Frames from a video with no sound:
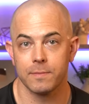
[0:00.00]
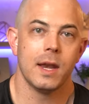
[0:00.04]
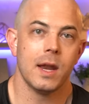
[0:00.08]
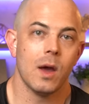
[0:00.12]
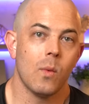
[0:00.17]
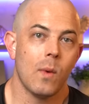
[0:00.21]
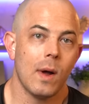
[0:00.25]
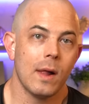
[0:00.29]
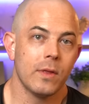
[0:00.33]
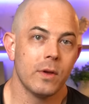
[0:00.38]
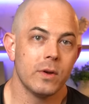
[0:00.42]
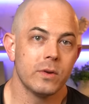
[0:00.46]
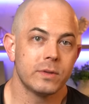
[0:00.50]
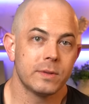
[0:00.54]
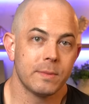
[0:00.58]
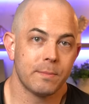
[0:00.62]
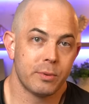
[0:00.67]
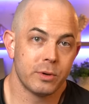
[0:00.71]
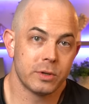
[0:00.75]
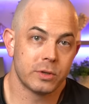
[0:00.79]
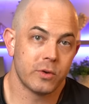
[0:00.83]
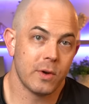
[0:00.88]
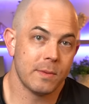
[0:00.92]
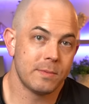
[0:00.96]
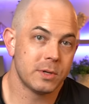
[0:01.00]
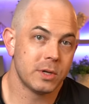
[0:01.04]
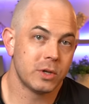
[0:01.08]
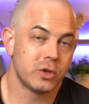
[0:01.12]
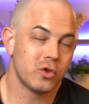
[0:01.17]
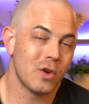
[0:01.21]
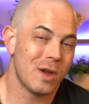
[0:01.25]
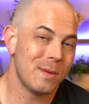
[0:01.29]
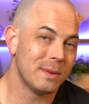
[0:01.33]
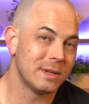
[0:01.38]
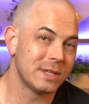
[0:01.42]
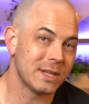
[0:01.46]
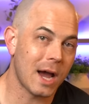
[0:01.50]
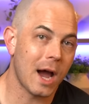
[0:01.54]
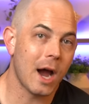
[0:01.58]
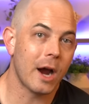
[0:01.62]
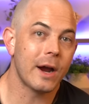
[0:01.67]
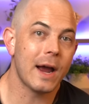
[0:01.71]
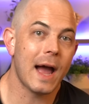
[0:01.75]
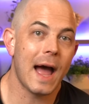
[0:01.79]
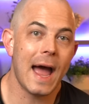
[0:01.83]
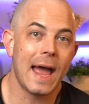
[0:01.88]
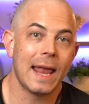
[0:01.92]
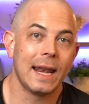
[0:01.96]
Now, while those prescription treatments are
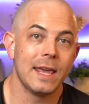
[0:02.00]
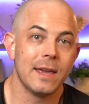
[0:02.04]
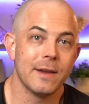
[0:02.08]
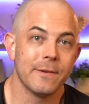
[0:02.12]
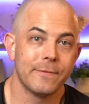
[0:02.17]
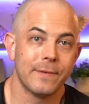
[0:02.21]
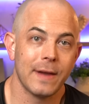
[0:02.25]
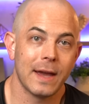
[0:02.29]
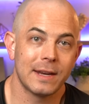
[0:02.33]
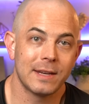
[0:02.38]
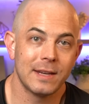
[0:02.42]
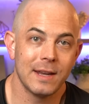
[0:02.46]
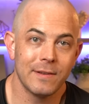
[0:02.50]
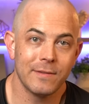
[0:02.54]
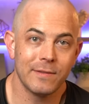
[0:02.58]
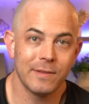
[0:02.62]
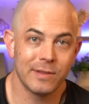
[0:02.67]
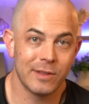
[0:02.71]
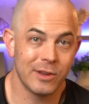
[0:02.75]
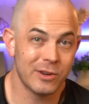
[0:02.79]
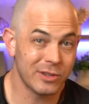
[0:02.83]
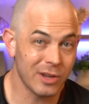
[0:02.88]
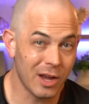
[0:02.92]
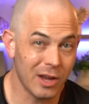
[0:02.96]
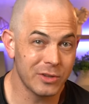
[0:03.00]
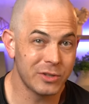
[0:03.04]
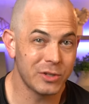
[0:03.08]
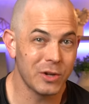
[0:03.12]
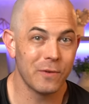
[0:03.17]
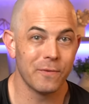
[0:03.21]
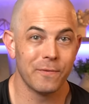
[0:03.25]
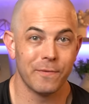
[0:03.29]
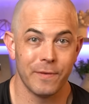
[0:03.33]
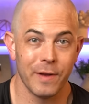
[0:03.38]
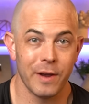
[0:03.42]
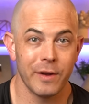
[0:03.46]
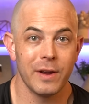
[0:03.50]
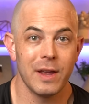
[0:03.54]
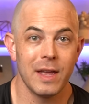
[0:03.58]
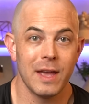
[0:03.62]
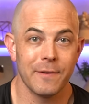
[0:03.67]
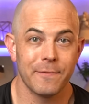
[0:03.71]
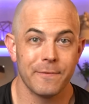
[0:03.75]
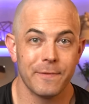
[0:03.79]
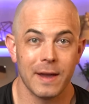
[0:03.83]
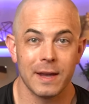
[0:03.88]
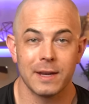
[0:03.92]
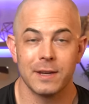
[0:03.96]
highly effective, there's also very
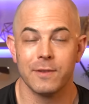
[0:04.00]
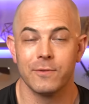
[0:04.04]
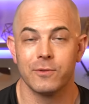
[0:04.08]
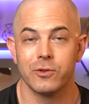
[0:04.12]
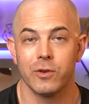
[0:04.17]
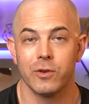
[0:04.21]
effective